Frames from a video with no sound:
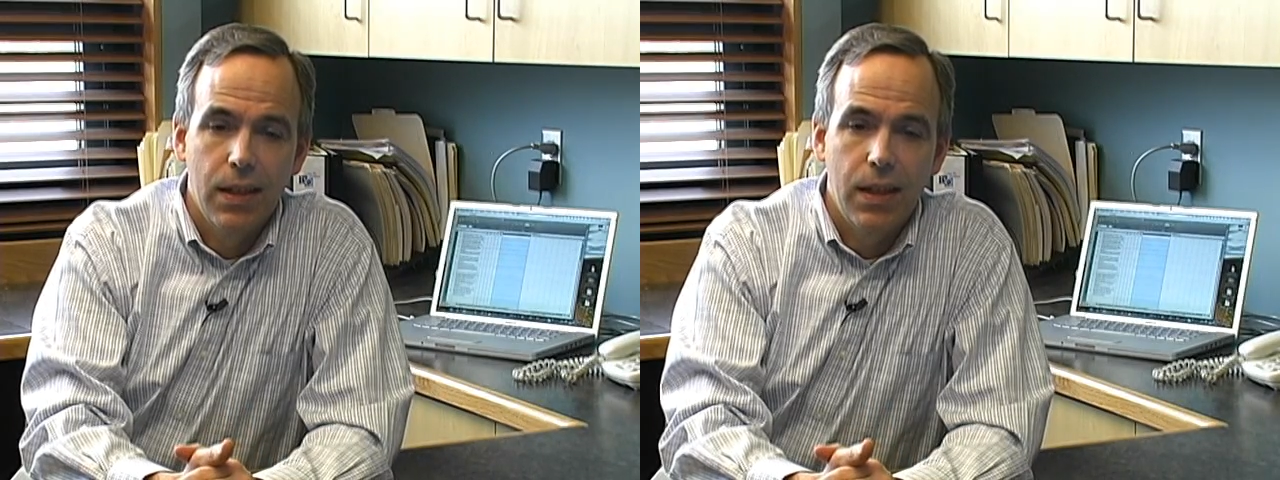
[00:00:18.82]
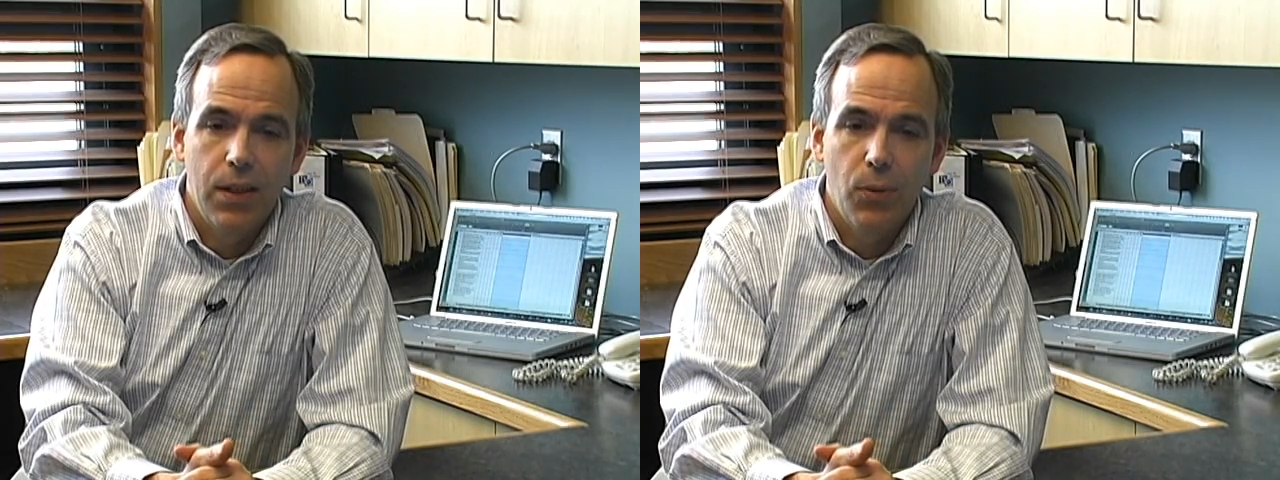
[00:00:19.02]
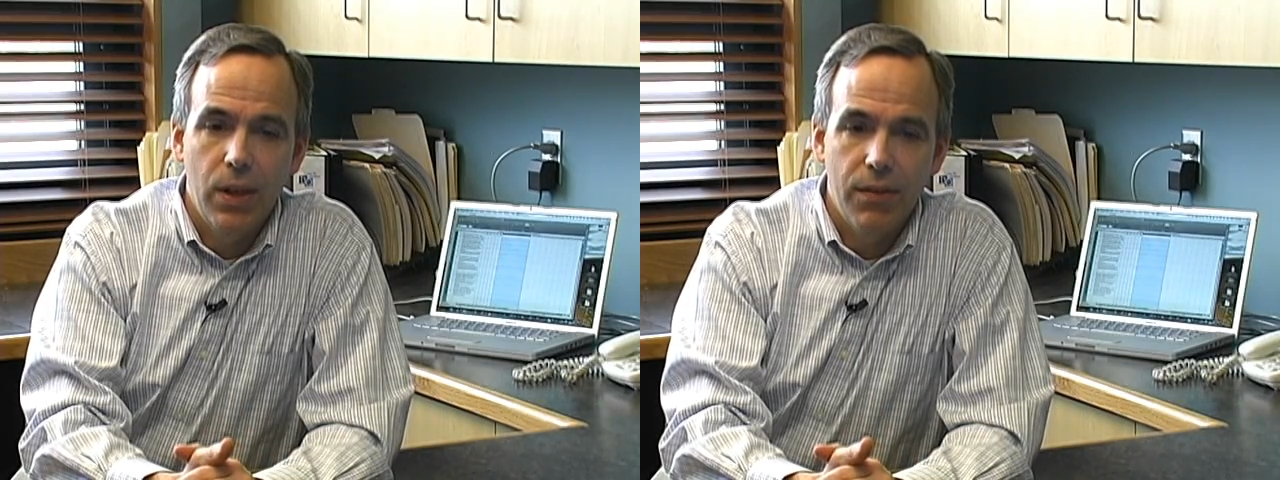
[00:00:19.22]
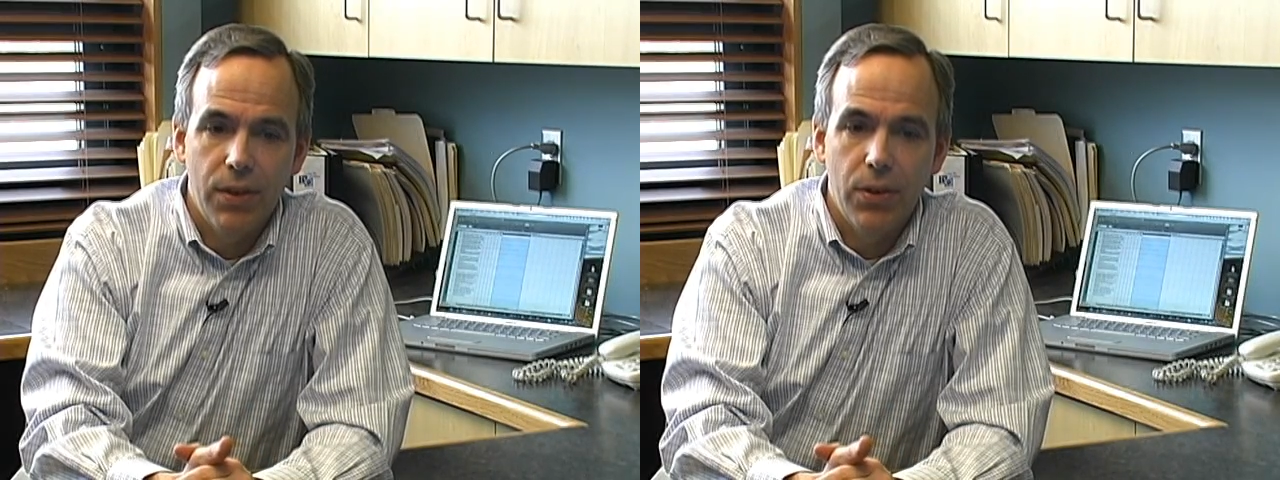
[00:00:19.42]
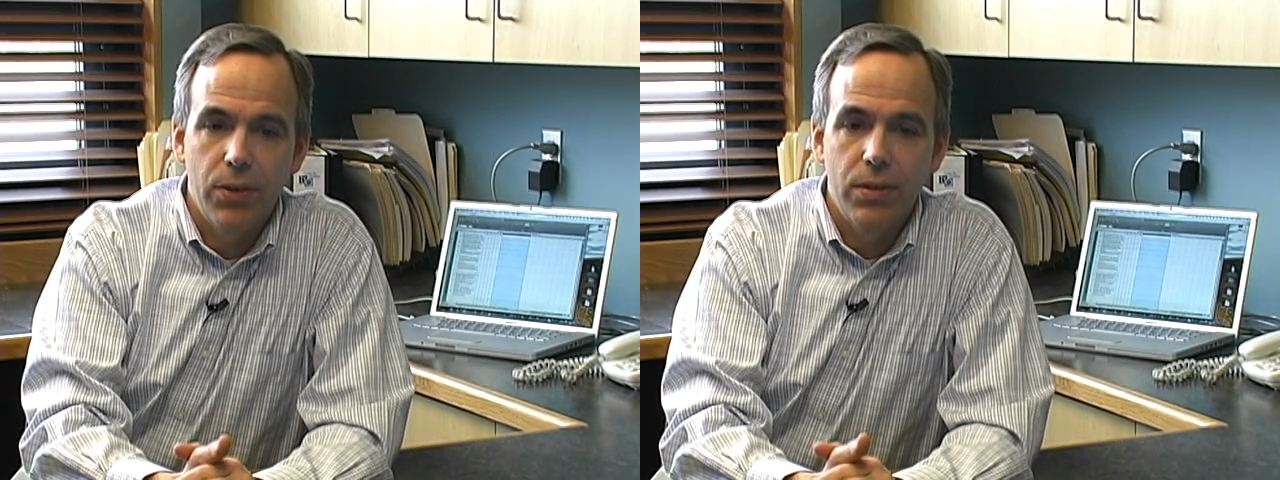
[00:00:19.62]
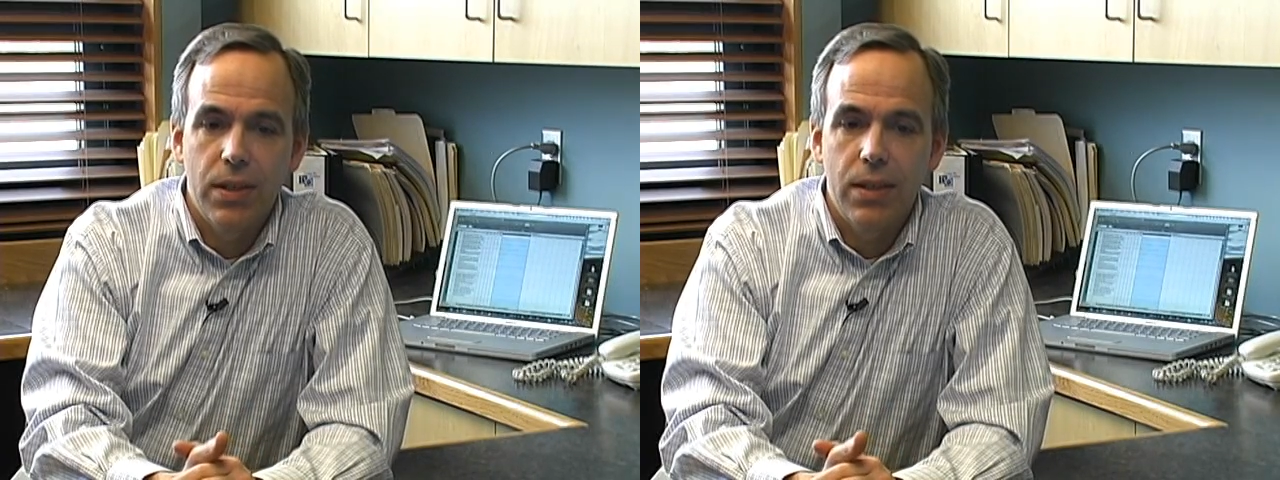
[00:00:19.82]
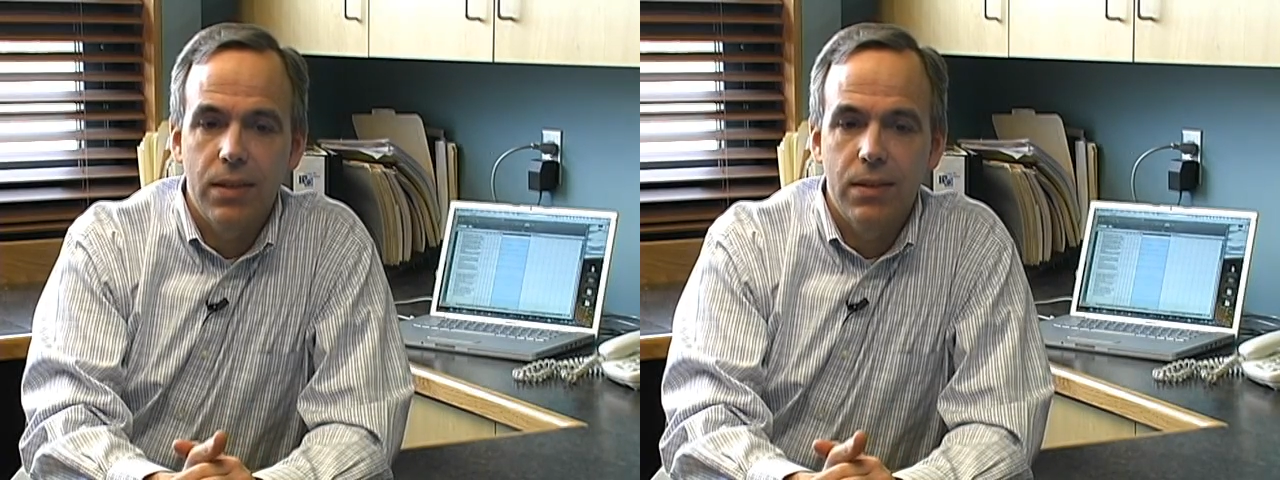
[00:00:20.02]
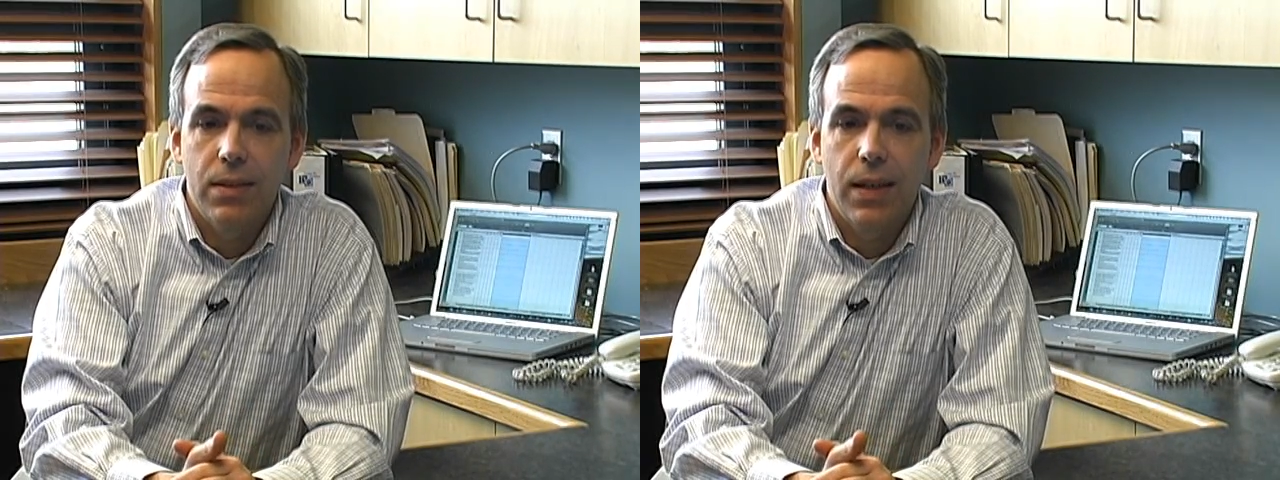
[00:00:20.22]
And one of those
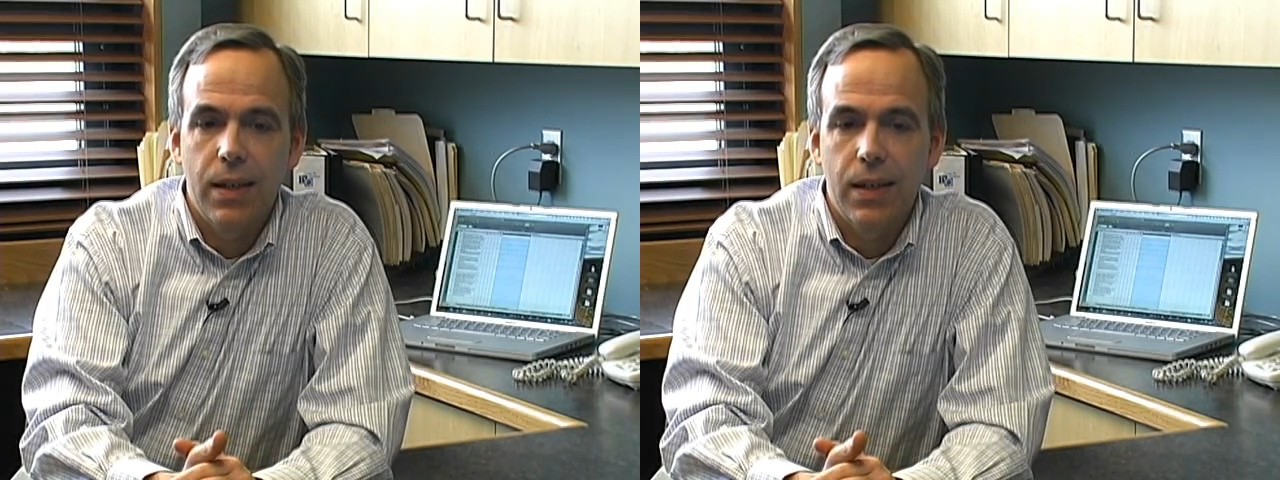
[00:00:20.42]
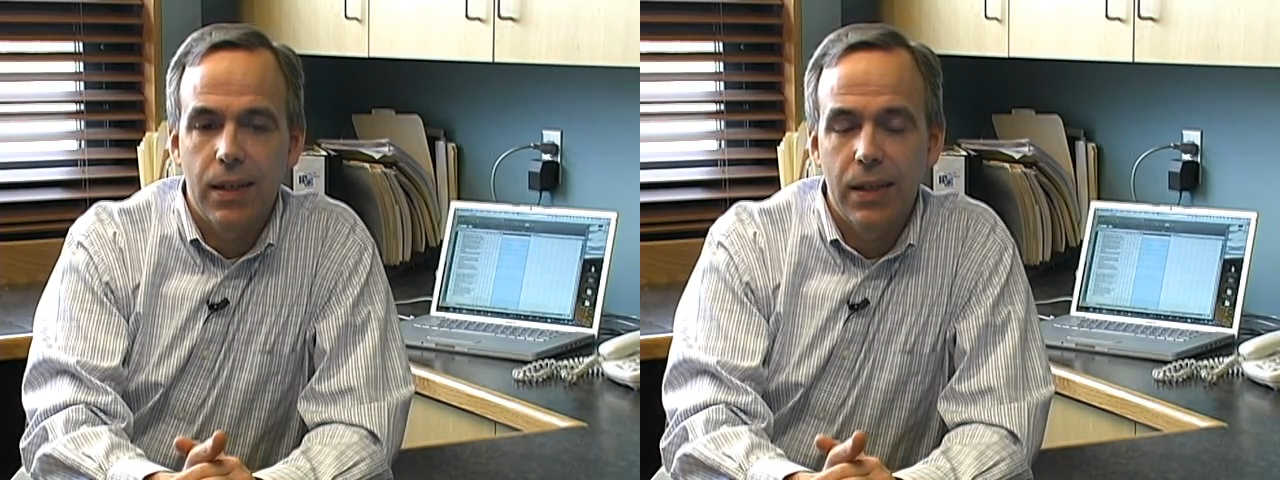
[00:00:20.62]
is a